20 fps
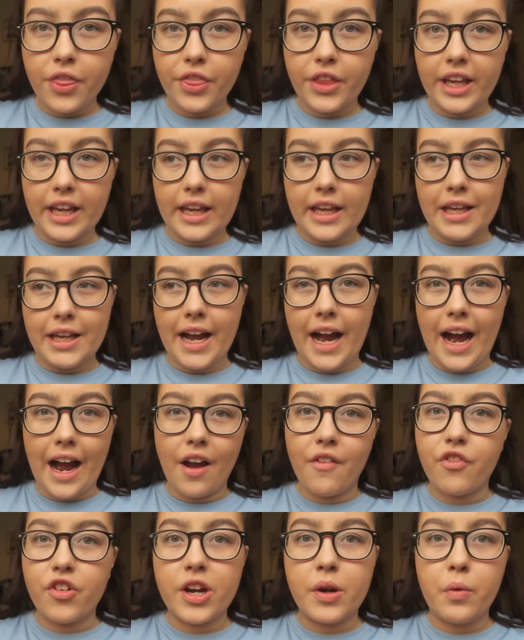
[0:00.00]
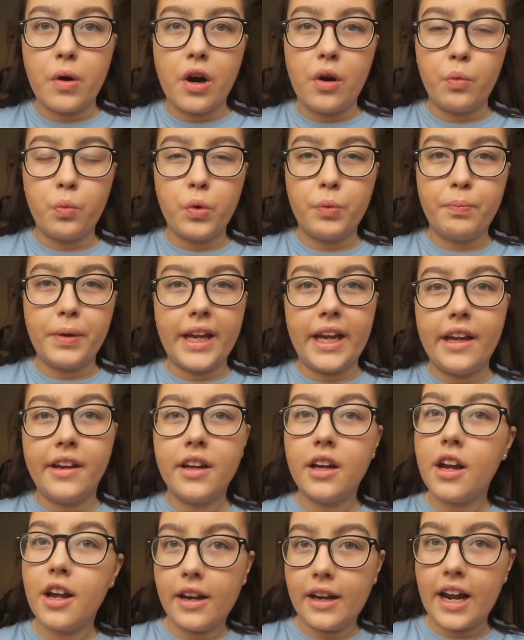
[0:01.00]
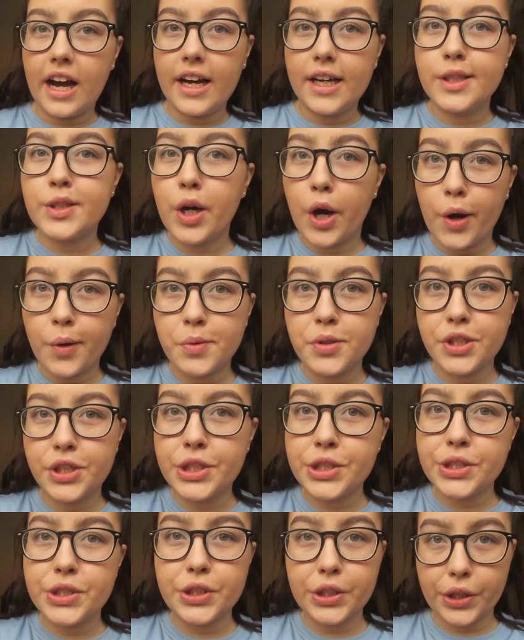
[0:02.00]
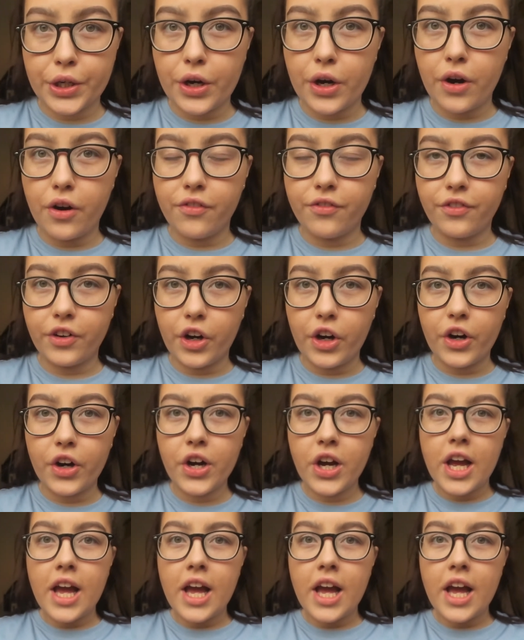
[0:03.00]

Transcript: the ivory one would be a nice option to go for.